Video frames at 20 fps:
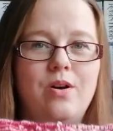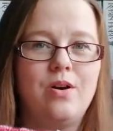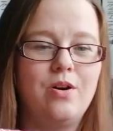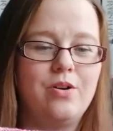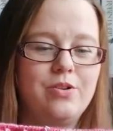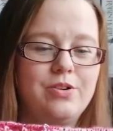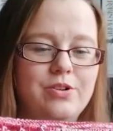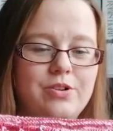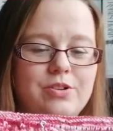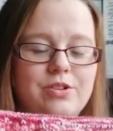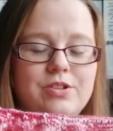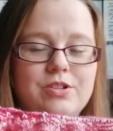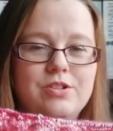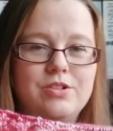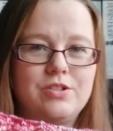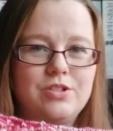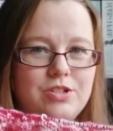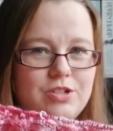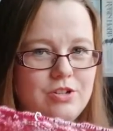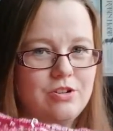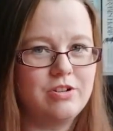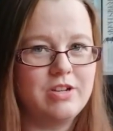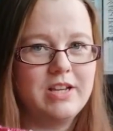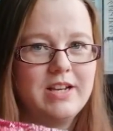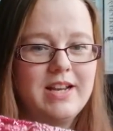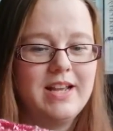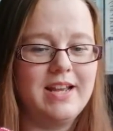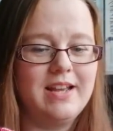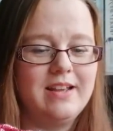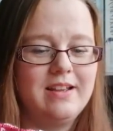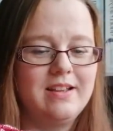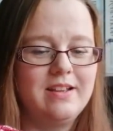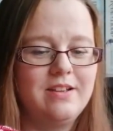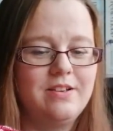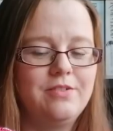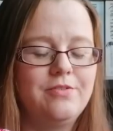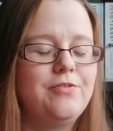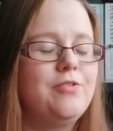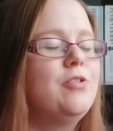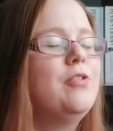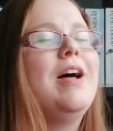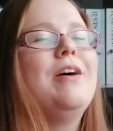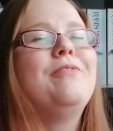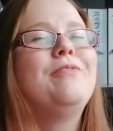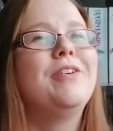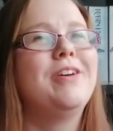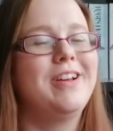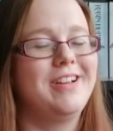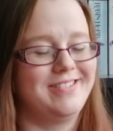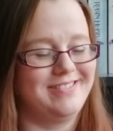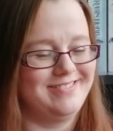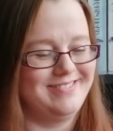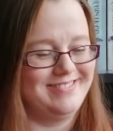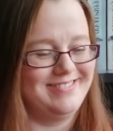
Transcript: on stockinette forever.